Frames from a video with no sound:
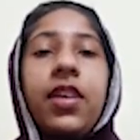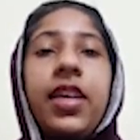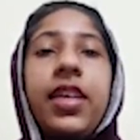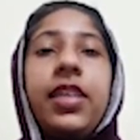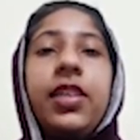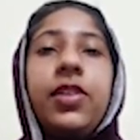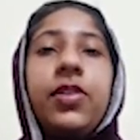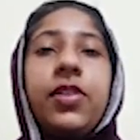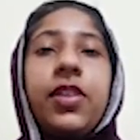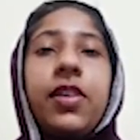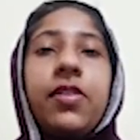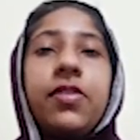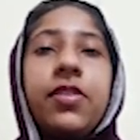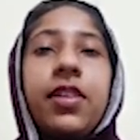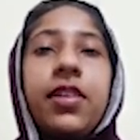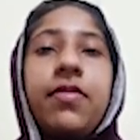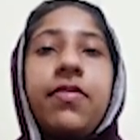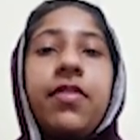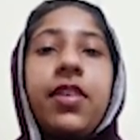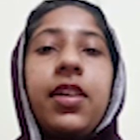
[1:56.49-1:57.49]
In
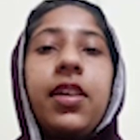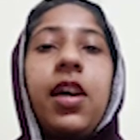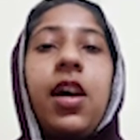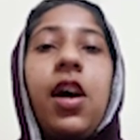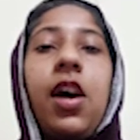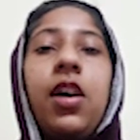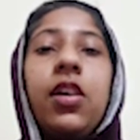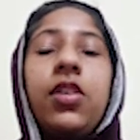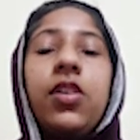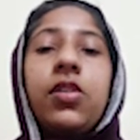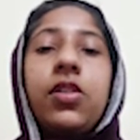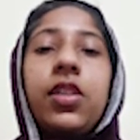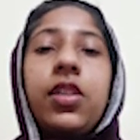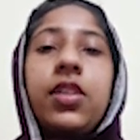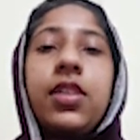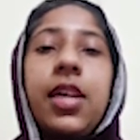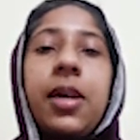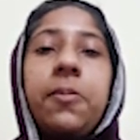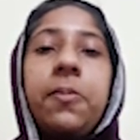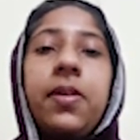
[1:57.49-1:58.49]
2001, Dr.
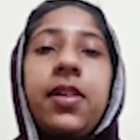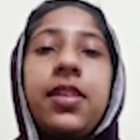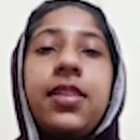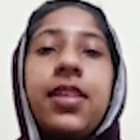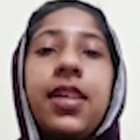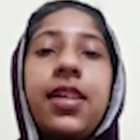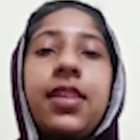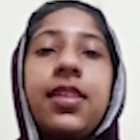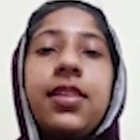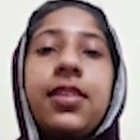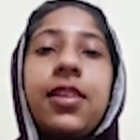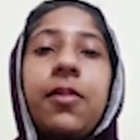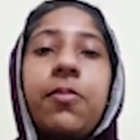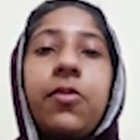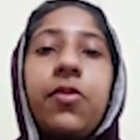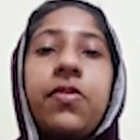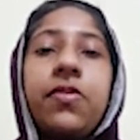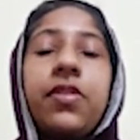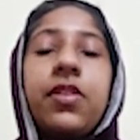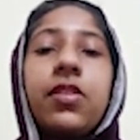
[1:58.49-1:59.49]
Sharpless and
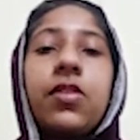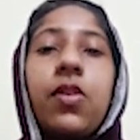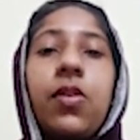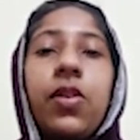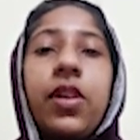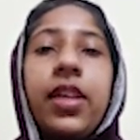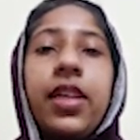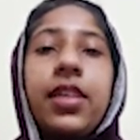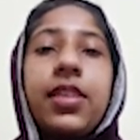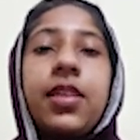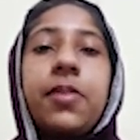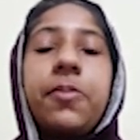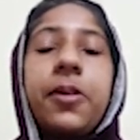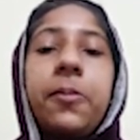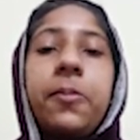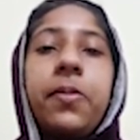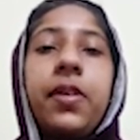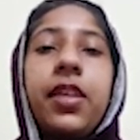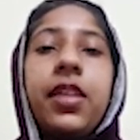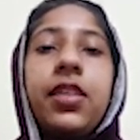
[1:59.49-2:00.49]
some of his colleagues
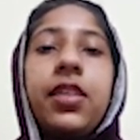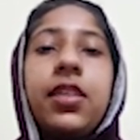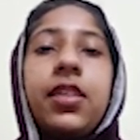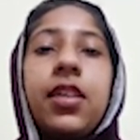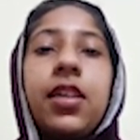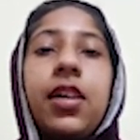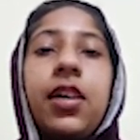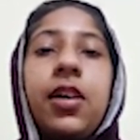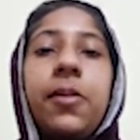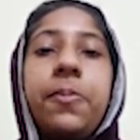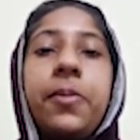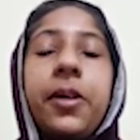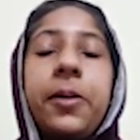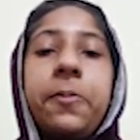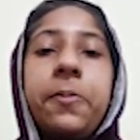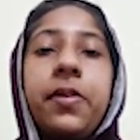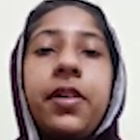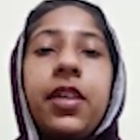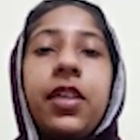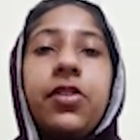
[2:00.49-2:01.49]
published a
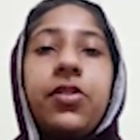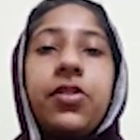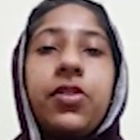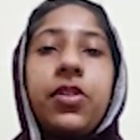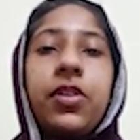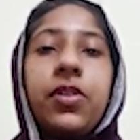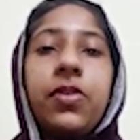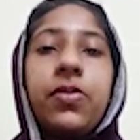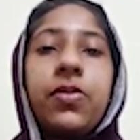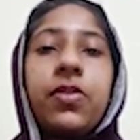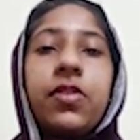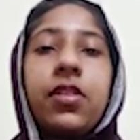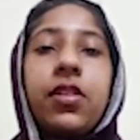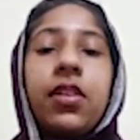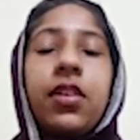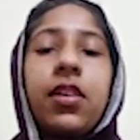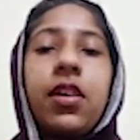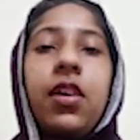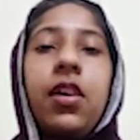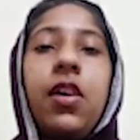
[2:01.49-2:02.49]
paper
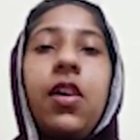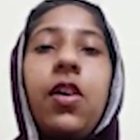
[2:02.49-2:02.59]
introducing